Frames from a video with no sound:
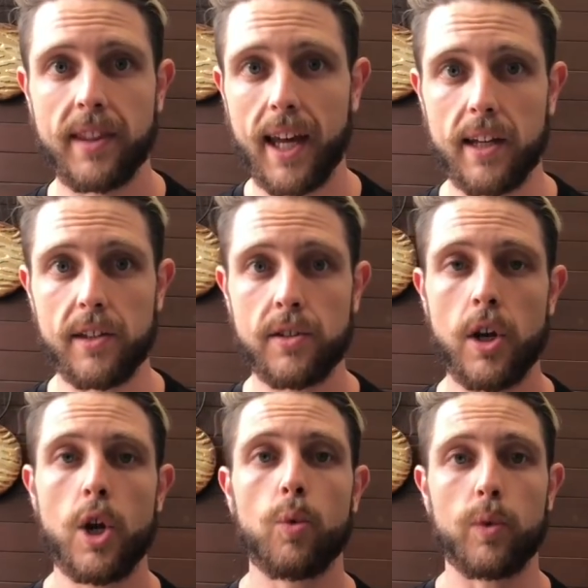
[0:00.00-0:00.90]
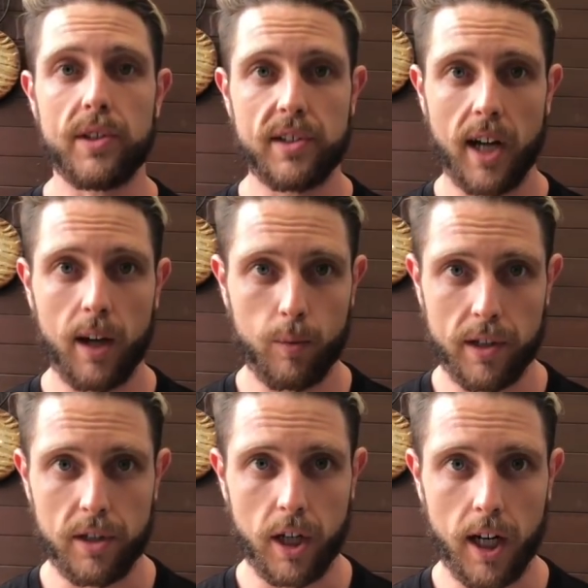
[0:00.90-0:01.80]
That is, we start with
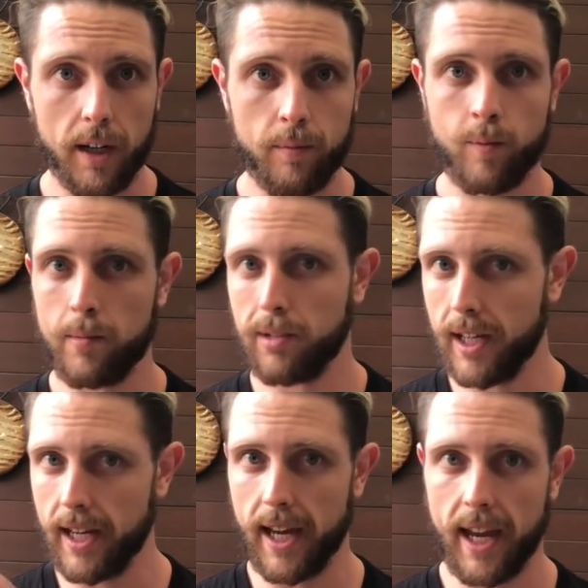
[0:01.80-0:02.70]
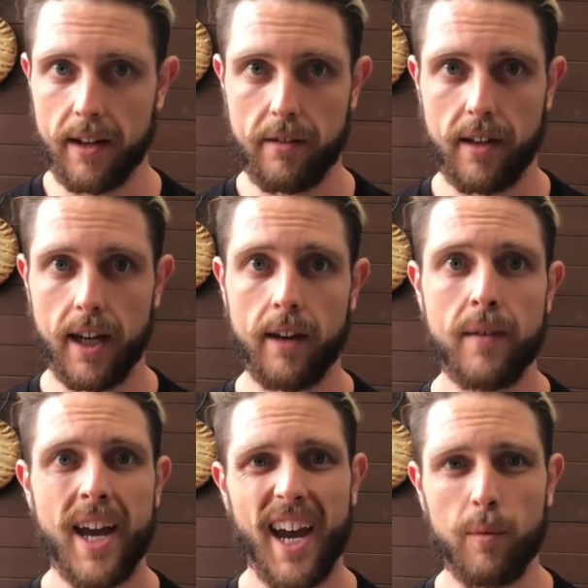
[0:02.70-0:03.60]
the diet, we play our hand there,
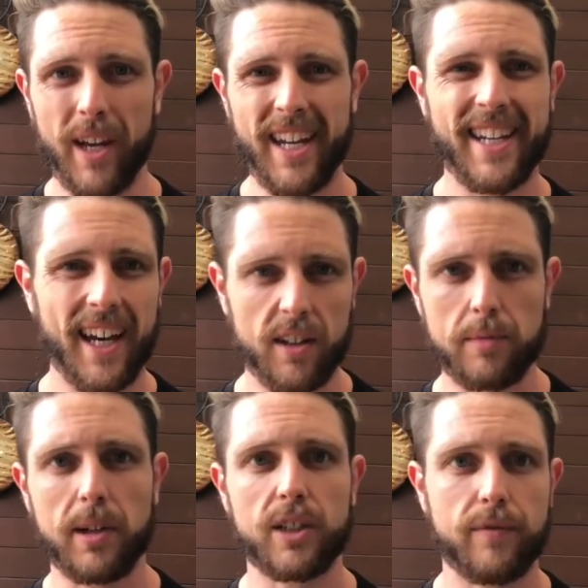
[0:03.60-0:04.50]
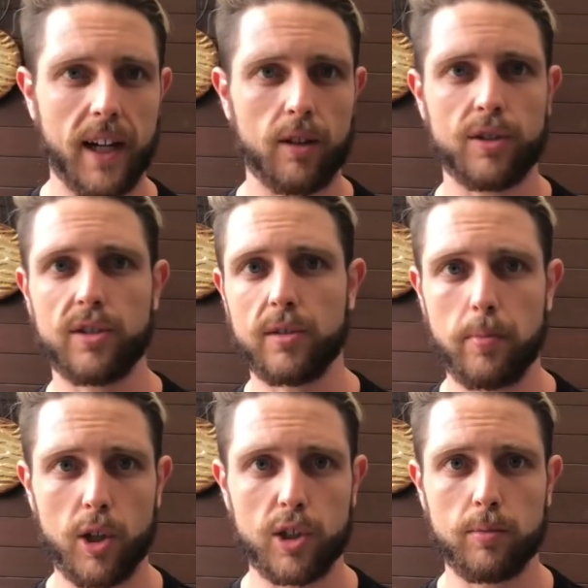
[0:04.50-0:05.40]
and we eke out as much fat loss as
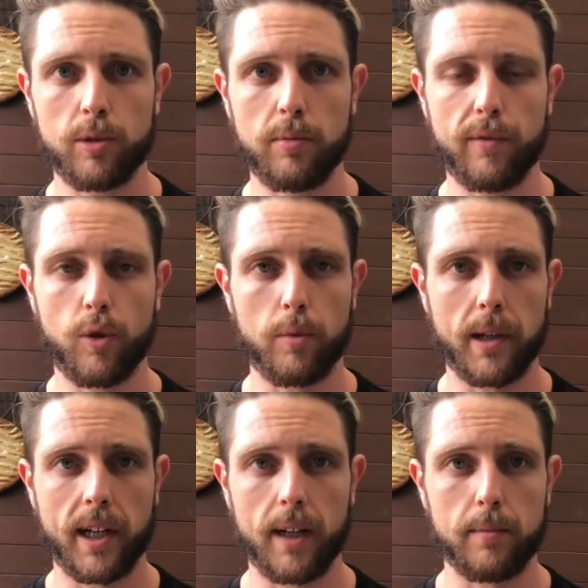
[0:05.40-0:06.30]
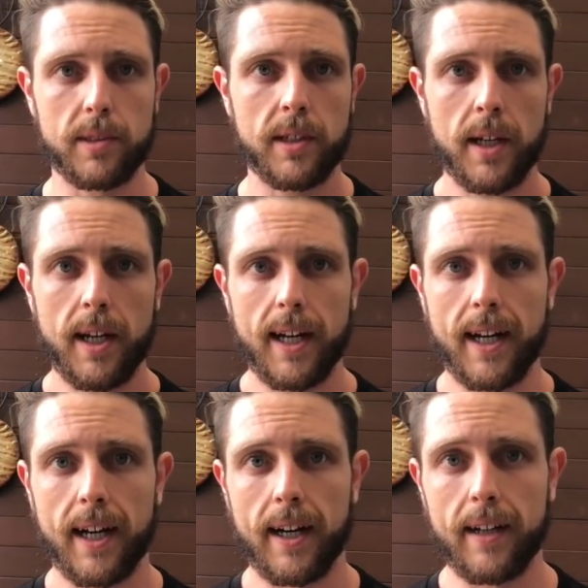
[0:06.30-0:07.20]
possible before it becomes
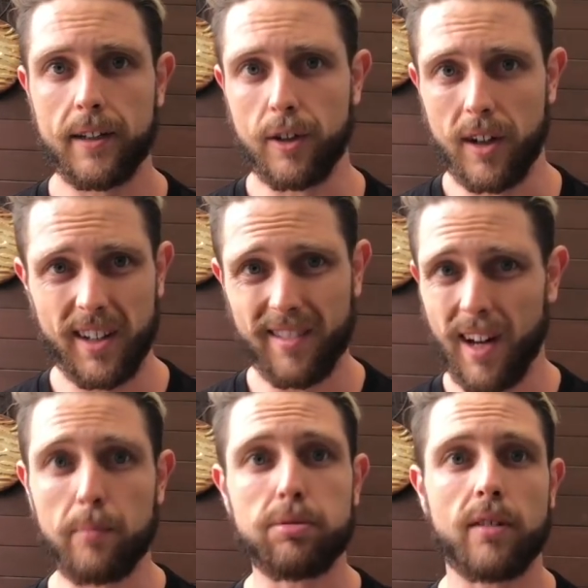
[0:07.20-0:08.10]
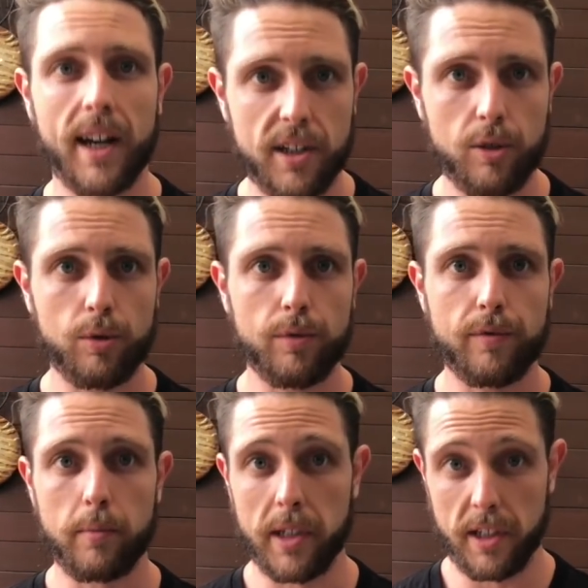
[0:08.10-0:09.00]
unpractical
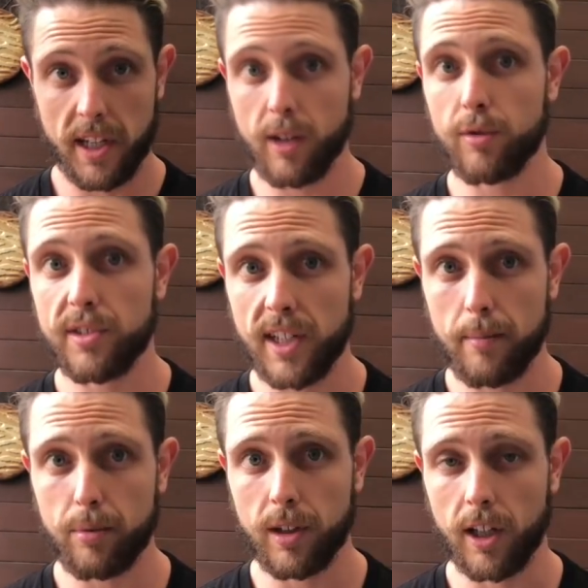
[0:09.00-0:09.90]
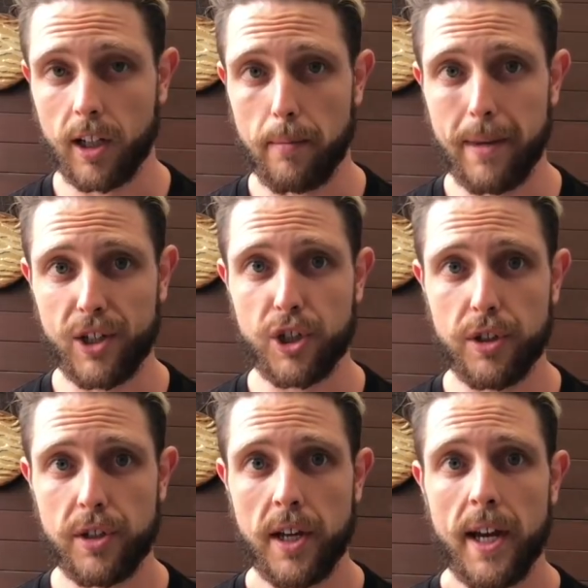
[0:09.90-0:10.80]
from an adherence standpoint, like I
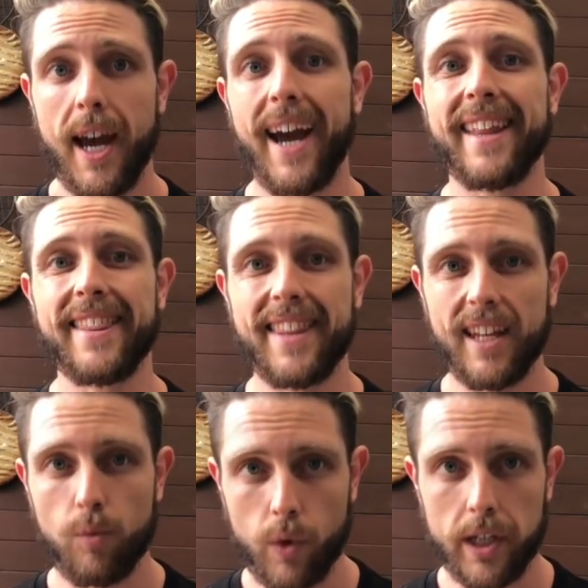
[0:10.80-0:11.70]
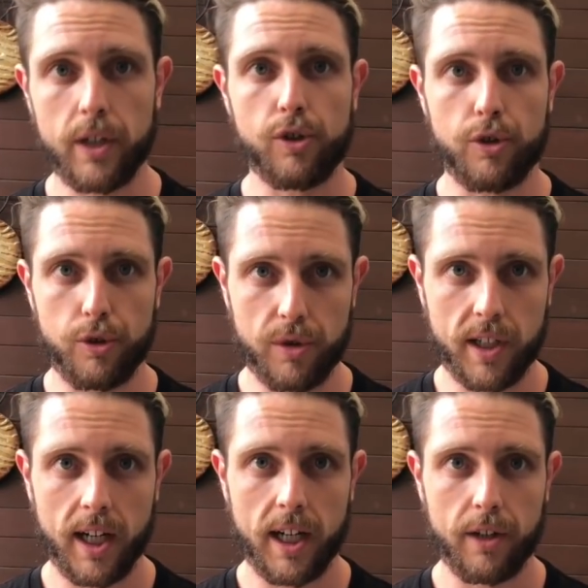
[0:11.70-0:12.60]
mentioned, and then we introduce
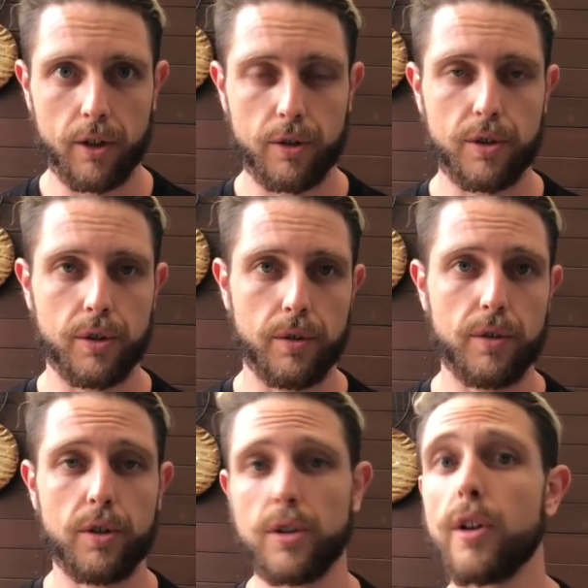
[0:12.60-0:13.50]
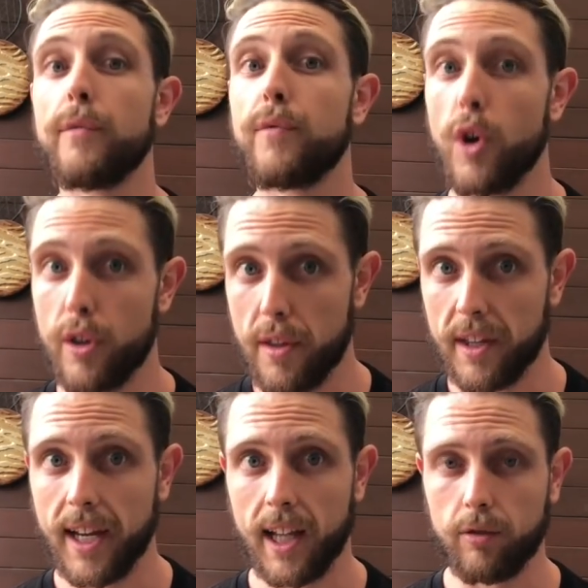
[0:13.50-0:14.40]
cardio to further the
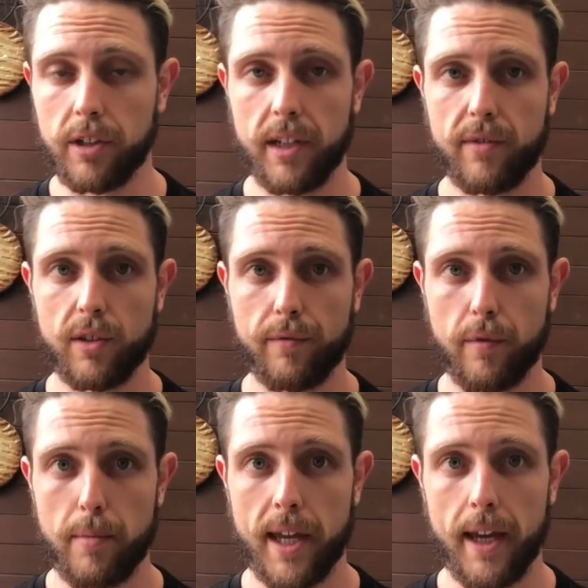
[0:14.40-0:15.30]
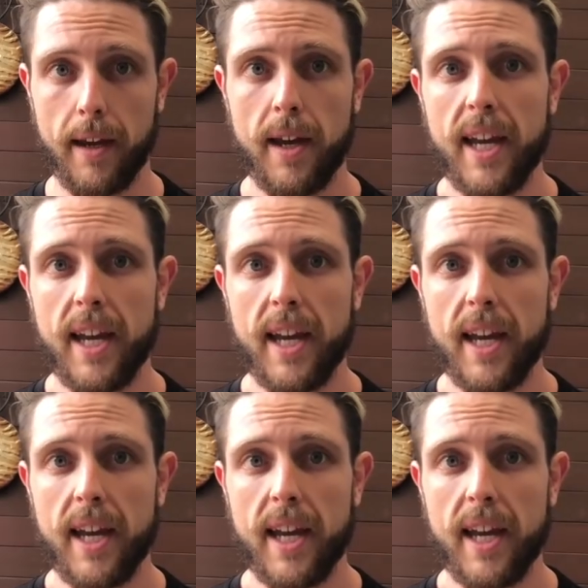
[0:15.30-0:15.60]
calorie deficit from there.